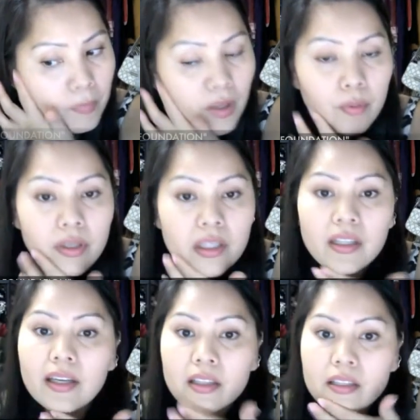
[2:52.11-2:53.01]
I really
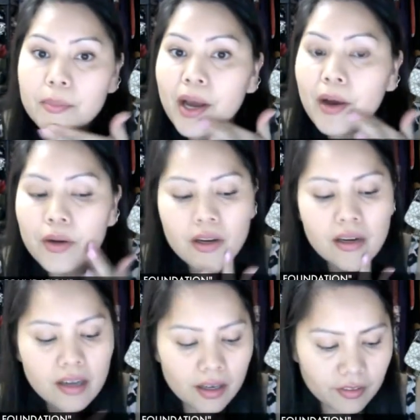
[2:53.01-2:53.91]
like this powder. It
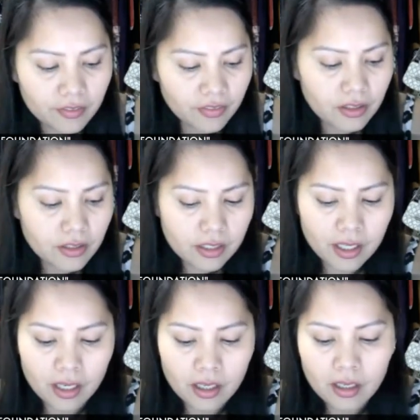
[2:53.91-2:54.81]
kind of feels
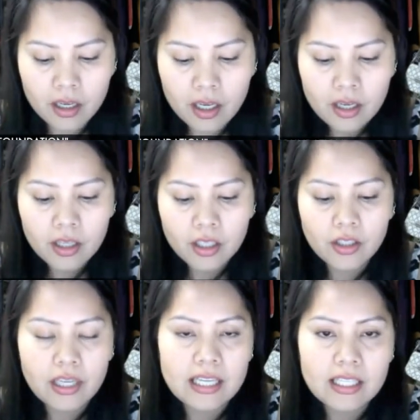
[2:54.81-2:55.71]
like your
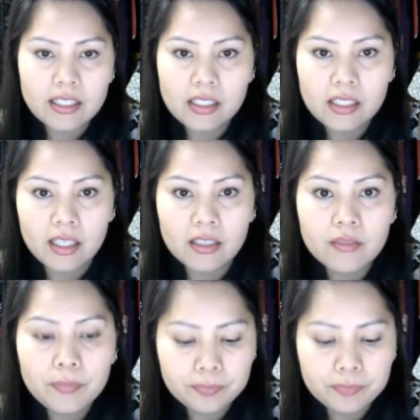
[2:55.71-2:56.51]
naked skin.